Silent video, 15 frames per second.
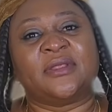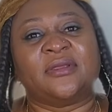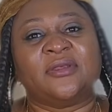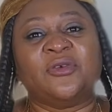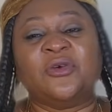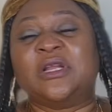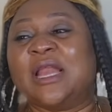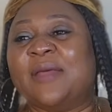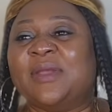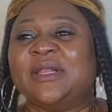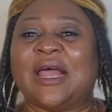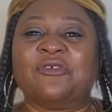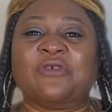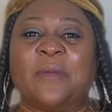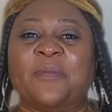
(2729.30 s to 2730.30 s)
You claiming
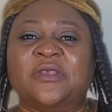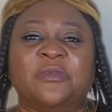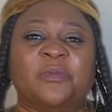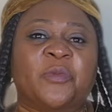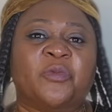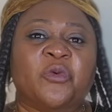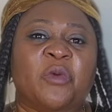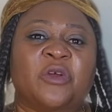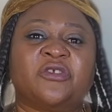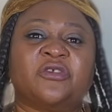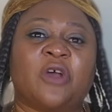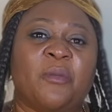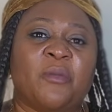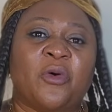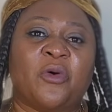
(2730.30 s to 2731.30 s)
that you are busy. People must
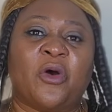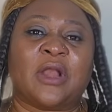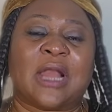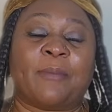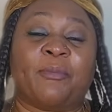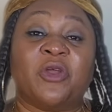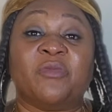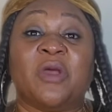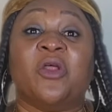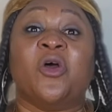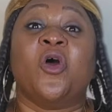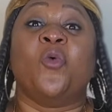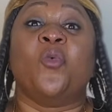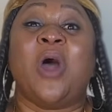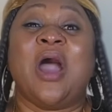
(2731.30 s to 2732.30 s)
come on appointment.
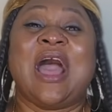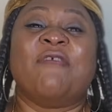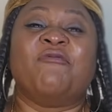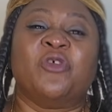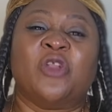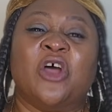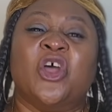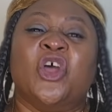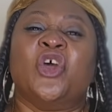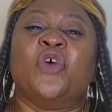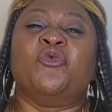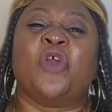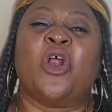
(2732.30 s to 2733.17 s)
What have you done?